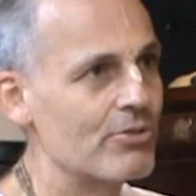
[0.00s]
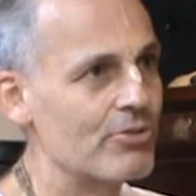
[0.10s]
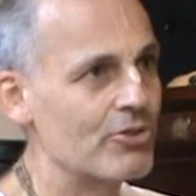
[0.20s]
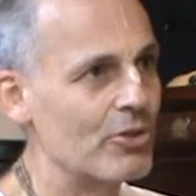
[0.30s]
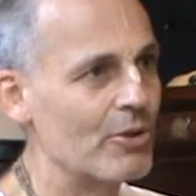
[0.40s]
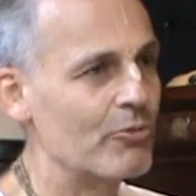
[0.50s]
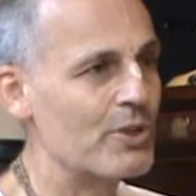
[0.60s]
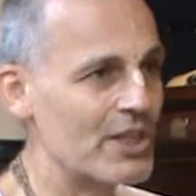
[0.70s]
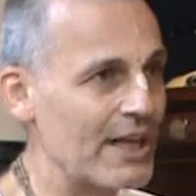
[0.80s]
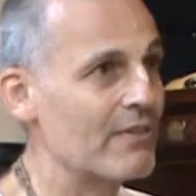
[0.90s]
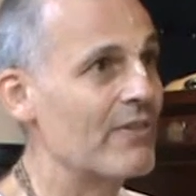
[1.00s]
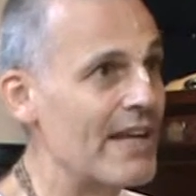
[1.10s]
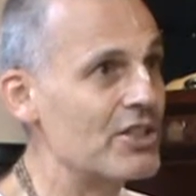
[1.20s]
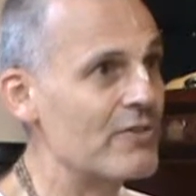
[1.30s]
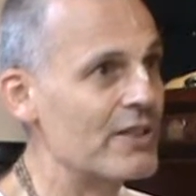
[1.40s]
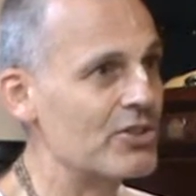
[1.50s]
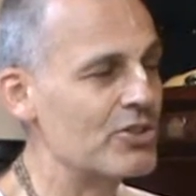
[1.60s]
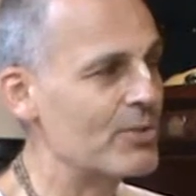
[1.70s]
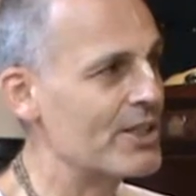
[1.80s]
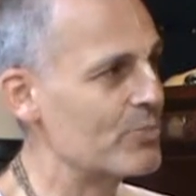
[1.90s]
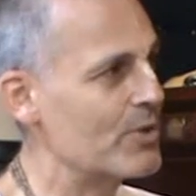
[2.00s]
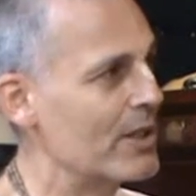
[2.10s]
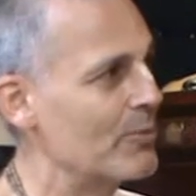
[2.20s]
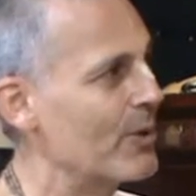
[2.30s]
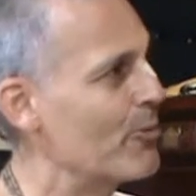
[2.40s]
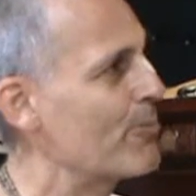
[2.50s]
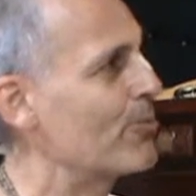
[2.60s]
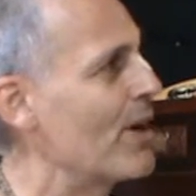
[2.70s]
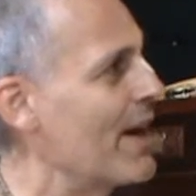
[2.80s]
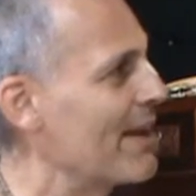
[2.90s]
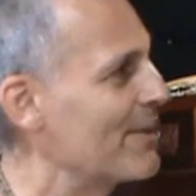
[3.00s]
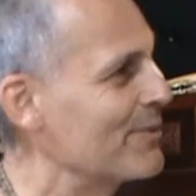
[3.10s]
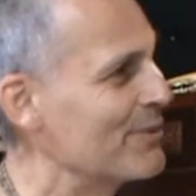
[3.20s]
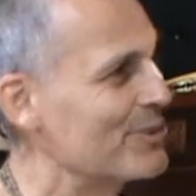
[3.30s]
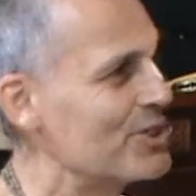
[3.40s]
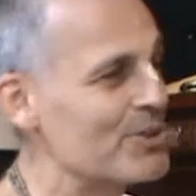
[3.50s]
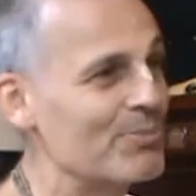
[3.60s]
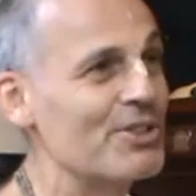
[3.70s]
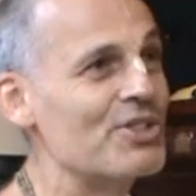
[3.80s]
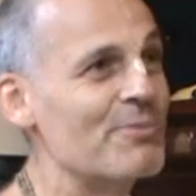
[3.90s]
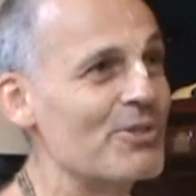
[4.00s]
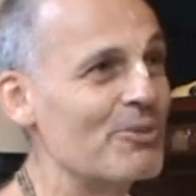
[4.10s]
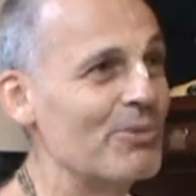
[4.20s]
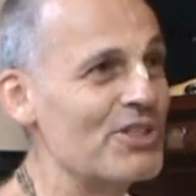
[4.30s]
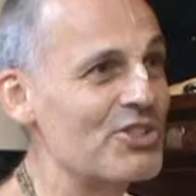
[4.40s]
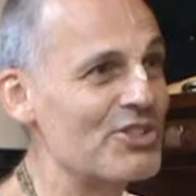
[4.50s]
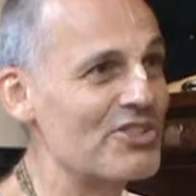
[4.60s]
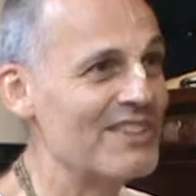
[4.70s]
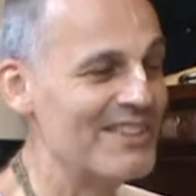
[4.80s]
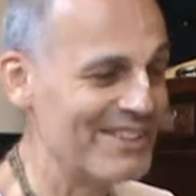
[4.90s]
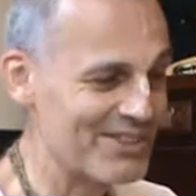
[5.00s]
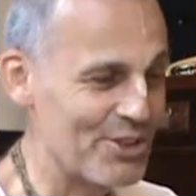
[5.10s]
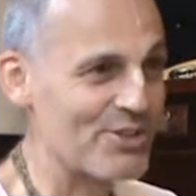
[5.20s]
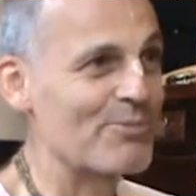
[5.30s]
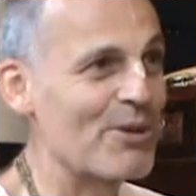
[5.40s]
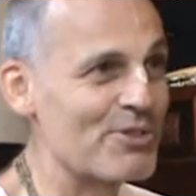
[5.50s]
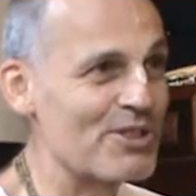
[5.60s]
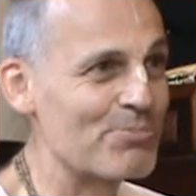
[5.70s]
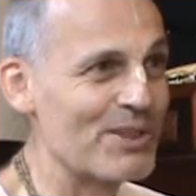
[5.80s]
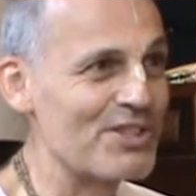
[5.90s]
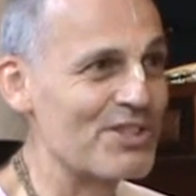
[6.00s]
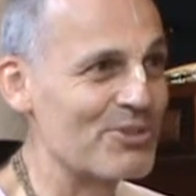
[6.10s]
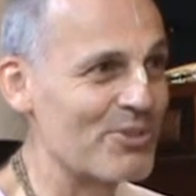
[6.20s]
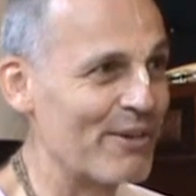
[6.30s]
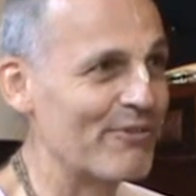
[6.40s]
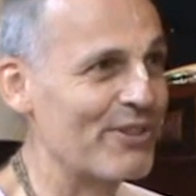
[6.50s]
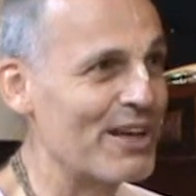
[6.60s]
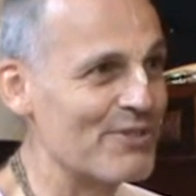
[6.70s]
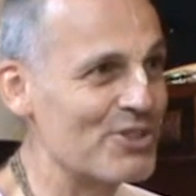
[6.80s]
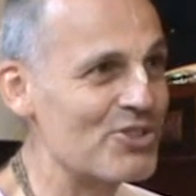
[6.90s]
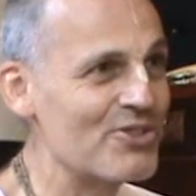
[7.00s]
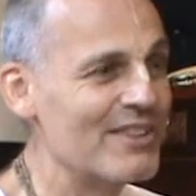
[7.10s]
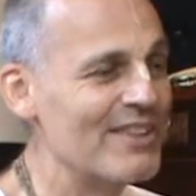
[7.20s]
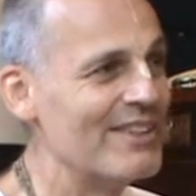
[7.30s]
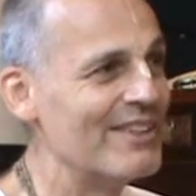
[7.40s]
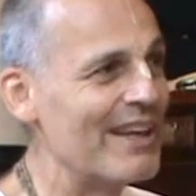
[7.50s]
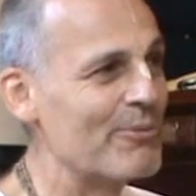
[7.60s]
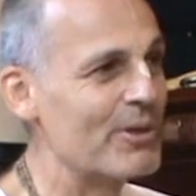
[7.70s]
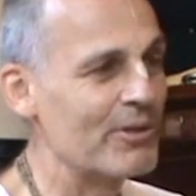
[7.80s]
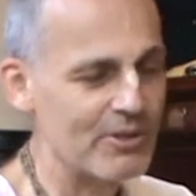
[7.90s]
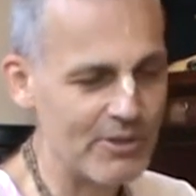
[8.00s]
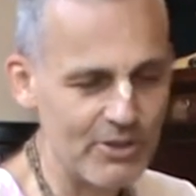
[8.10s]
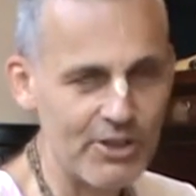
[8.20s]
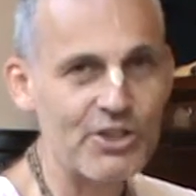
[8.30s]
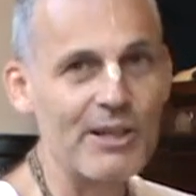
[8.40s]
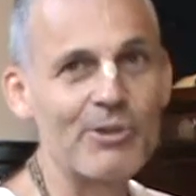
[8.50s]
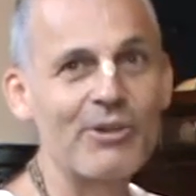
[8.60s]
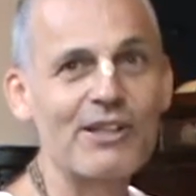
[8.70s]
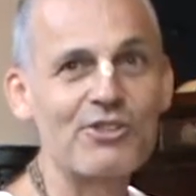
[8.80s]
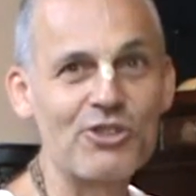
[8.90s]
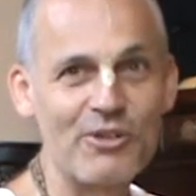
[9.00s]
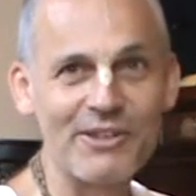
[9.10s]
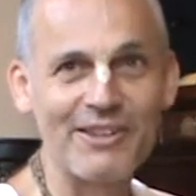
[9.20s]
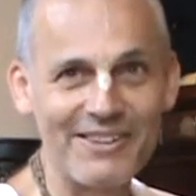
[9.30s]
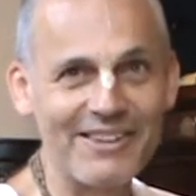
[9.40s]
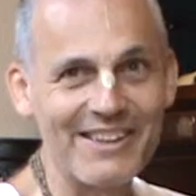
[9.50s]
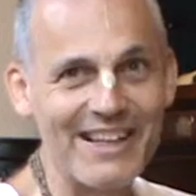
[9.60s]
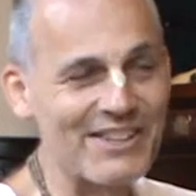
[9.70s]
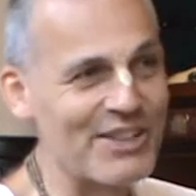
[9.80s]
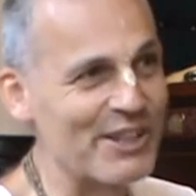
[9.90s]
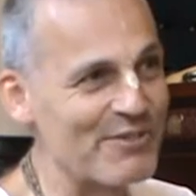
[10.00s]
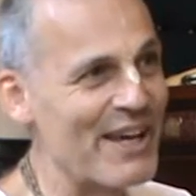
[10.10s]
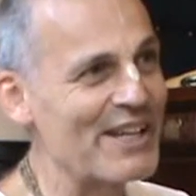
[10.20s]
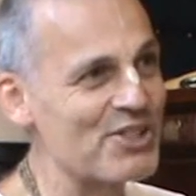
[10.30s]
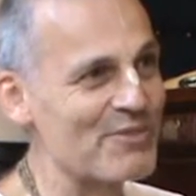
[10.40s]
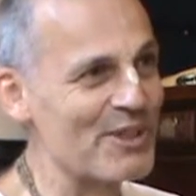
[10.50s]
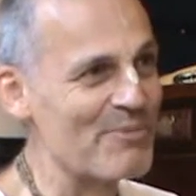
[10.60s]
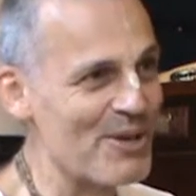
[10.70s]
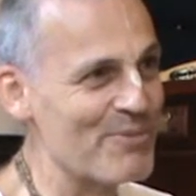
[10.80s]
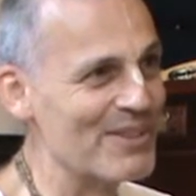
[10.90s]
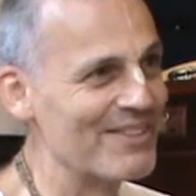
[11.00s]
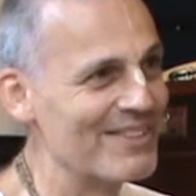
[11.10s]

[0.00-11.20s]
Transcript: So if we take advantage of that situation, we think we're praying, Krishna, please give me your blessings. So sometimes those blessings are right in front of us, and I've got to chant them around. Sorry, I can't take advantage of it at the moment.